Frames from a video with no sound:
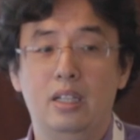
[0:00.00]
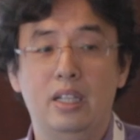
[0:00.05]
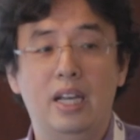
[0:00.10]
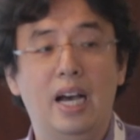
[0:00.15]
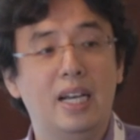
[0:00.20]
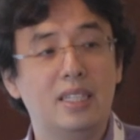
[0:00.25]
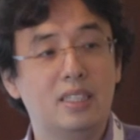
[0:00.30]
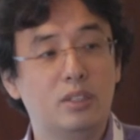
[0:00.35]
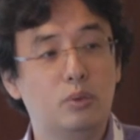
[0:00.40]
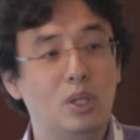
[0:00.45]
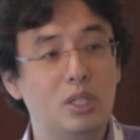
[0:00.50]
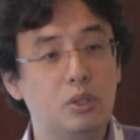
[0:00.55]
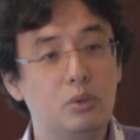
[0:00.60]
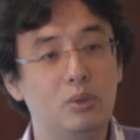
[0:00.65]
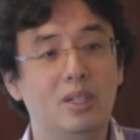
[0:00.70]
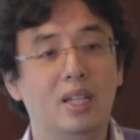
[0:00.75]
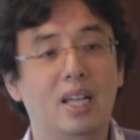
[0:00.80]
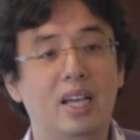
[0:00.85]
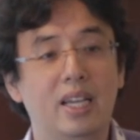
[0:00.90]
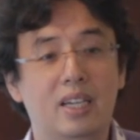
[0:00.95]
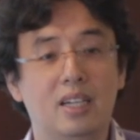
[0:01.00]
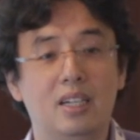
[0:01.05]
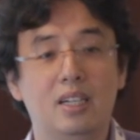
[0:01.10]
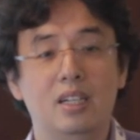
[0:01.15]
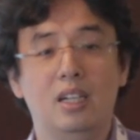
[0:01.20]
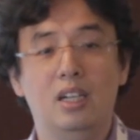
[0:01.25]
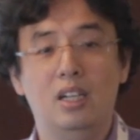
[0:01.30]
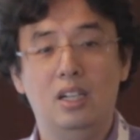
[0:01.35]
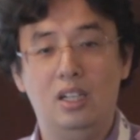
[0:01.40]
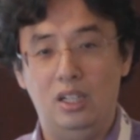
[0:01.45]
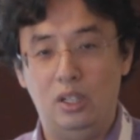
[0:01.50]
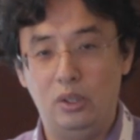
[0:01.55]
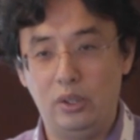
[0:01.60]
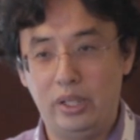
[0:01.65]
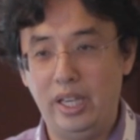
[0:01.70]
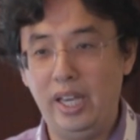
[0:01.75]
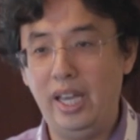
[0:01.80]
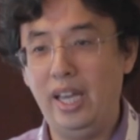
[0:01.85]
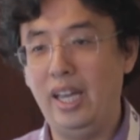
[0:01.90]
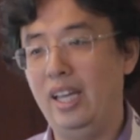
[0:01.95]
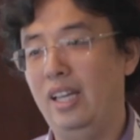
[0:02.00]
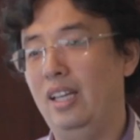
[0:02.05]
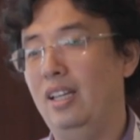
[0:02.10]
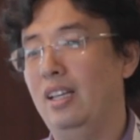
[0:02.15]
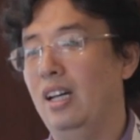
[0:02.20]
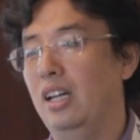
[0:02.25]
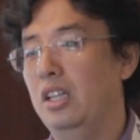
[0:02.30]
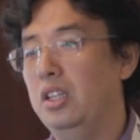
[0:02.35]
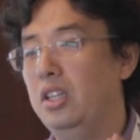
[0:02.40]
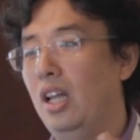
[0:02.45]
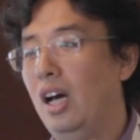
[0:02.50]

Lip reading: They ask question like, okay,